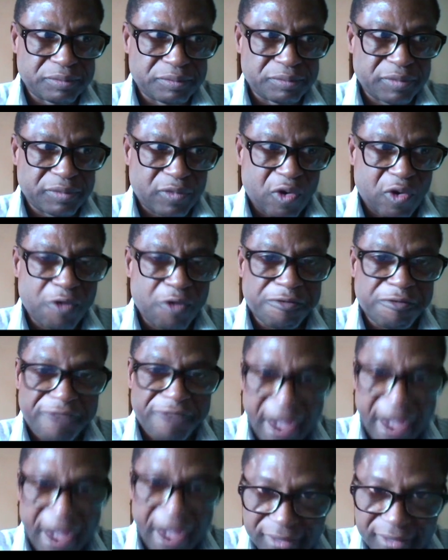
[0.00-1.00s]

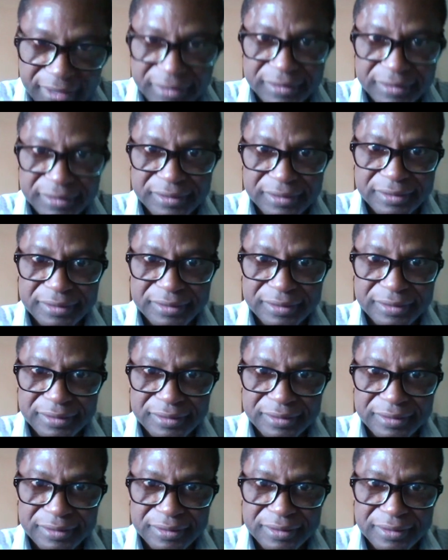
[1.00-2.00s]
confine
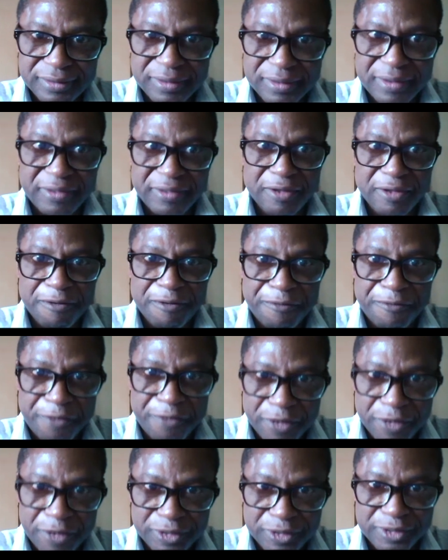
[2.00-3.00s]
the
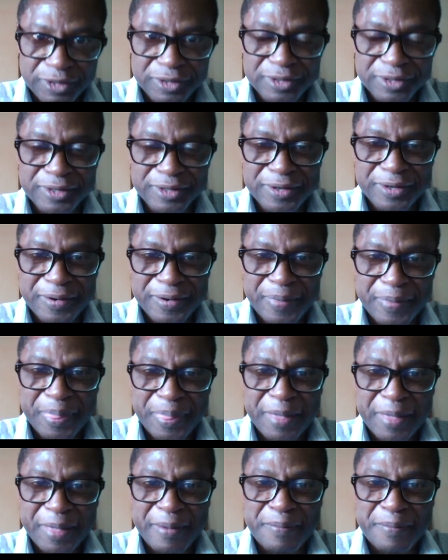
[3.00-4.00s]
first
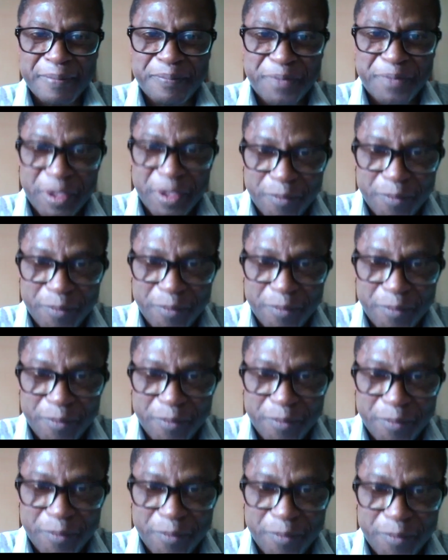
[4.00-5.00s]
people
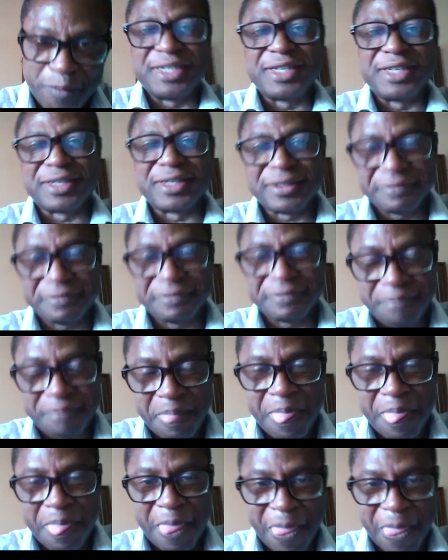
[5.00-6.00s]
with disease.
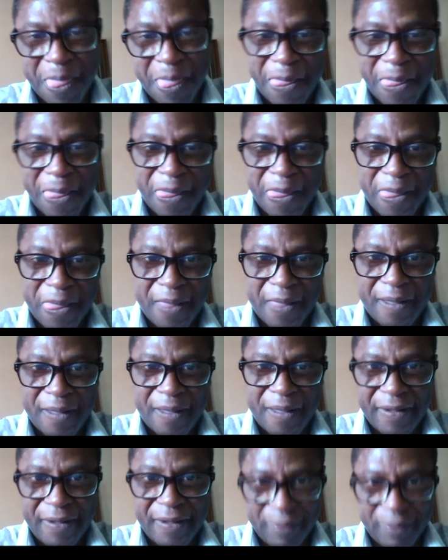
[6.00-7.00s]

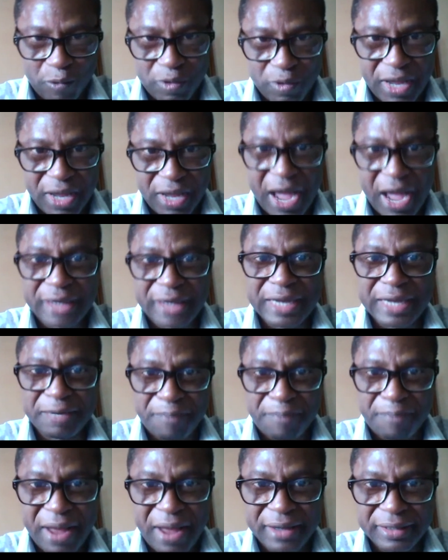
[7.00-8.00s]
And we had that
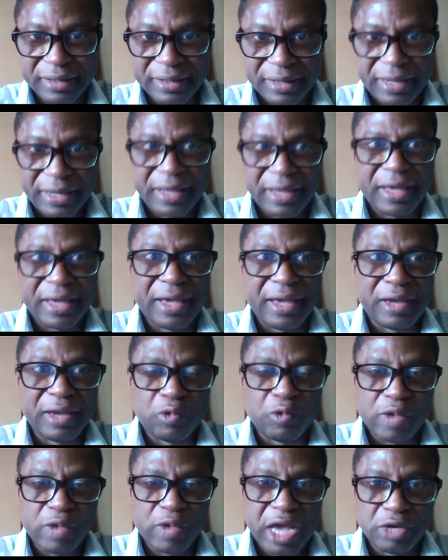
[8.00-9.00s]
plan, and
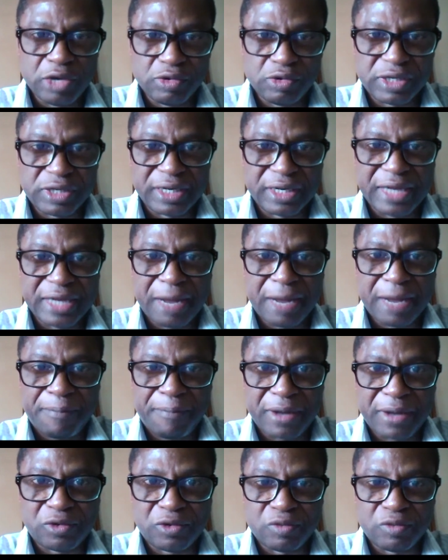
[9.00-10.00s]
we are using that
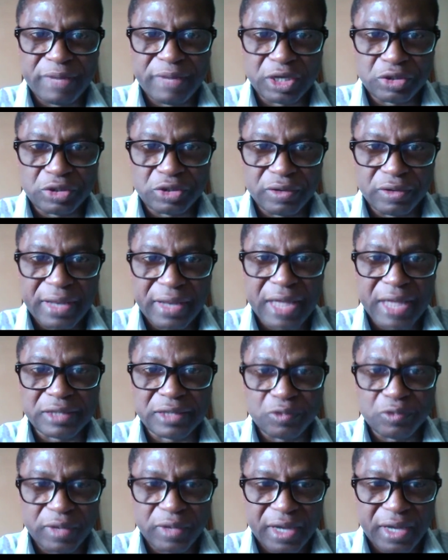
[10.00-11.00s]
plan to make sure that
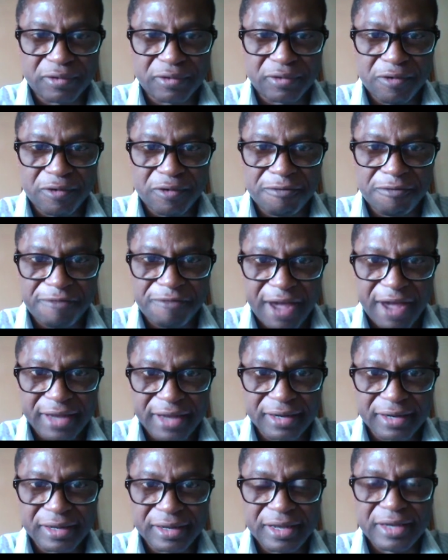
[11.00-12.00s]
we can
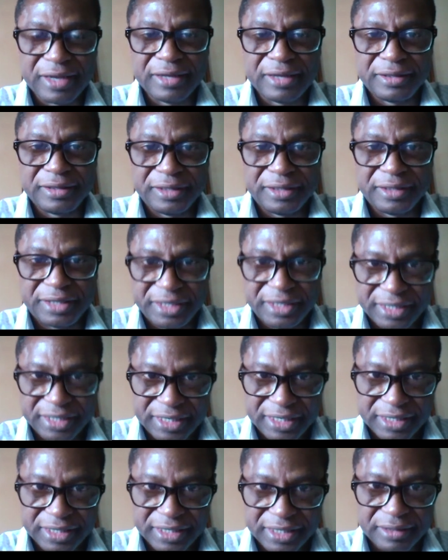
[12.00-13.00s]
confine the
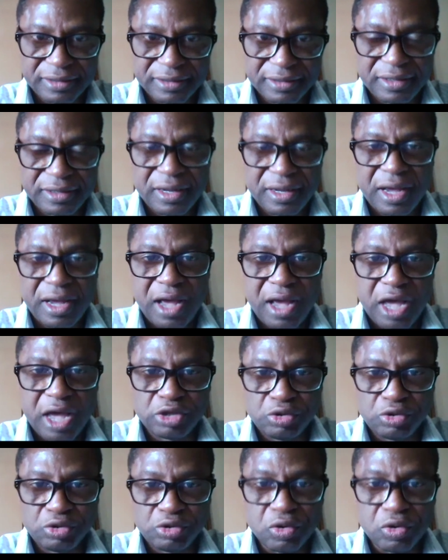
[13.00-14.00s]
disease. As
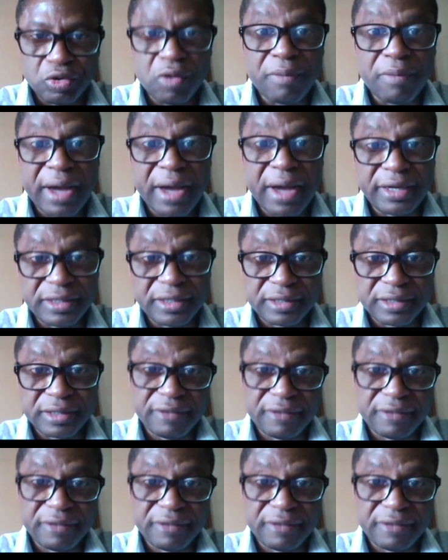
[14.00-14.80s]
you know, Mali is a